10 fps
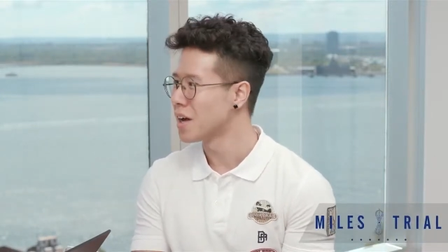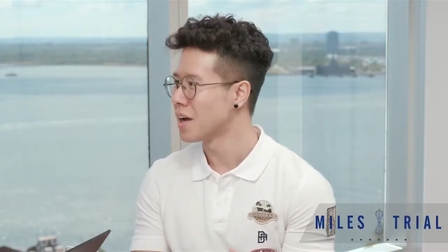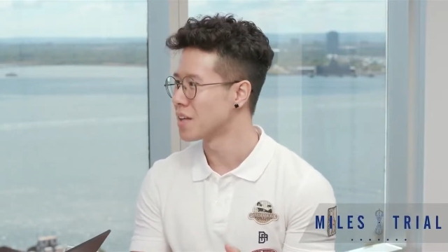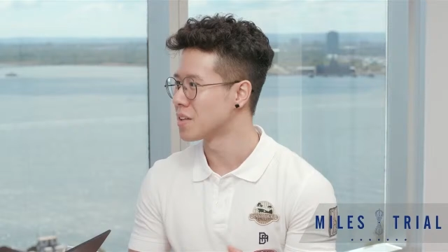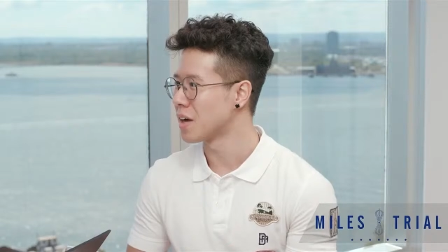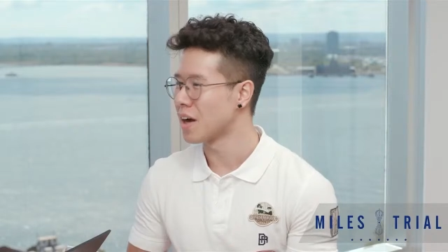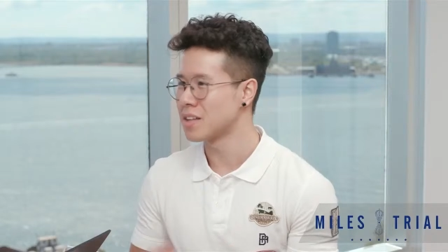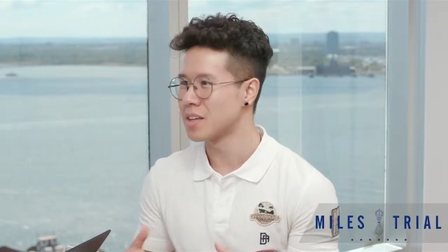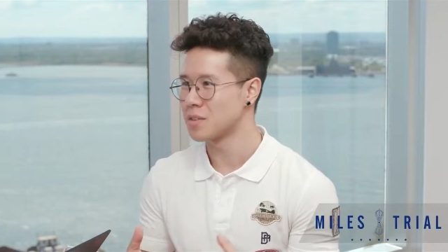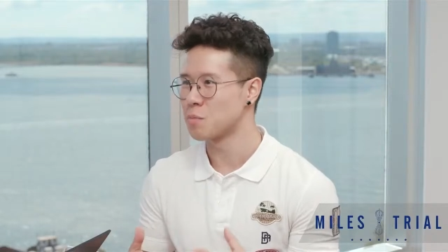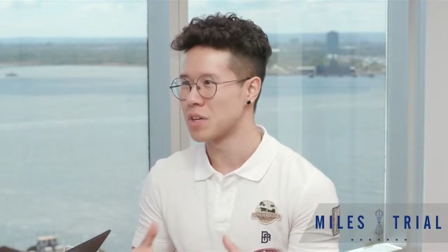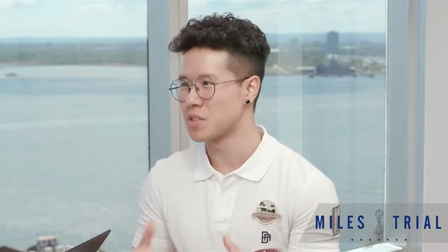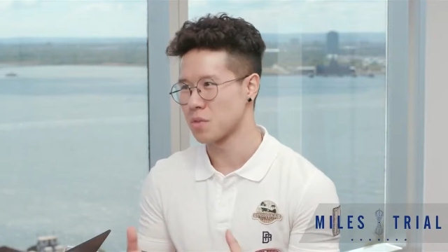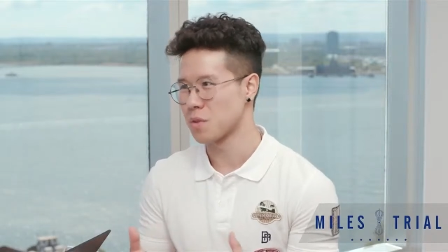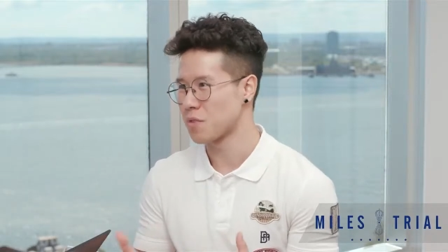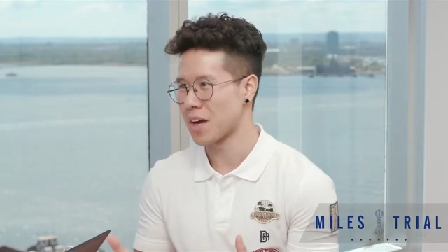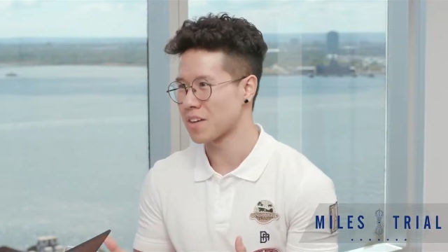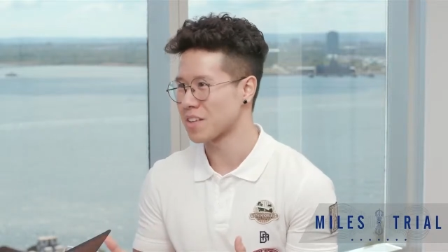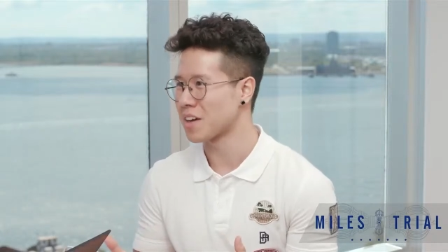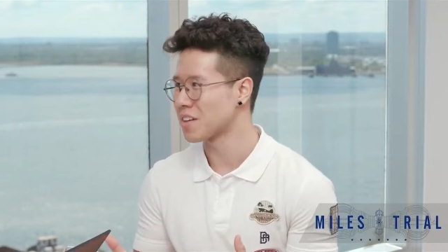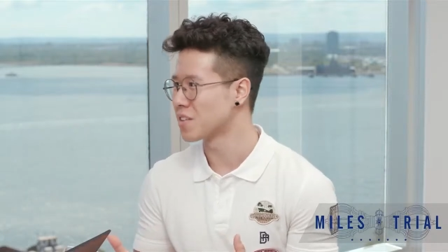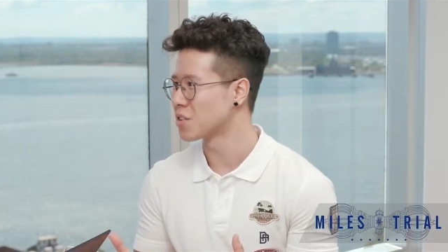and I think because of the fact that